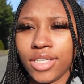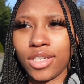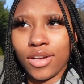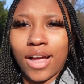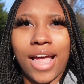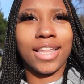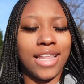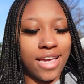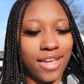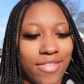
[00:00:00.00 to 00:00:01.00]
Alright, y'all, I
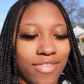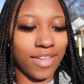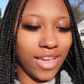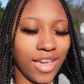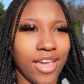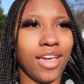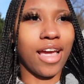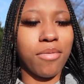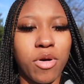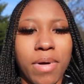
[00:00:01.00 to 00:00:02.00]
left, and
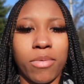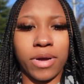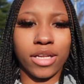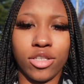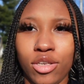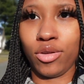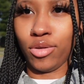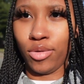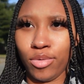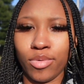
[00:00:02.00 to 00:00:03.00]
I'm on my way
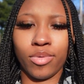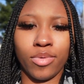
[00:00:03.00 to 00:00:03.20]
to